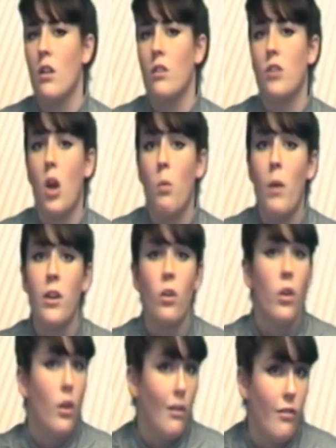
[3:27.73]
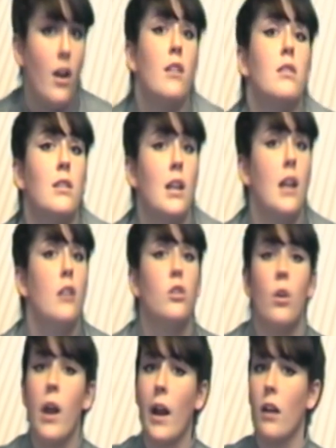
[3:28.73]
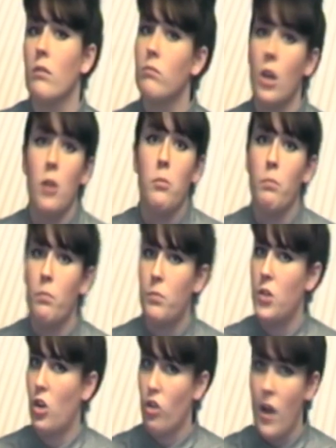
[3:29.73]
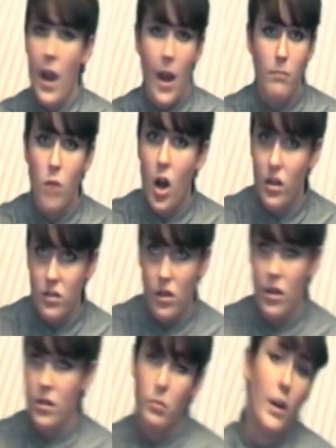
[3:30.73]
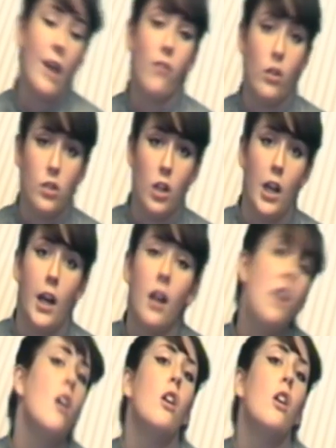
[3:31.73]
So when you're at university doing you know, degree, masters, whatever you're doing,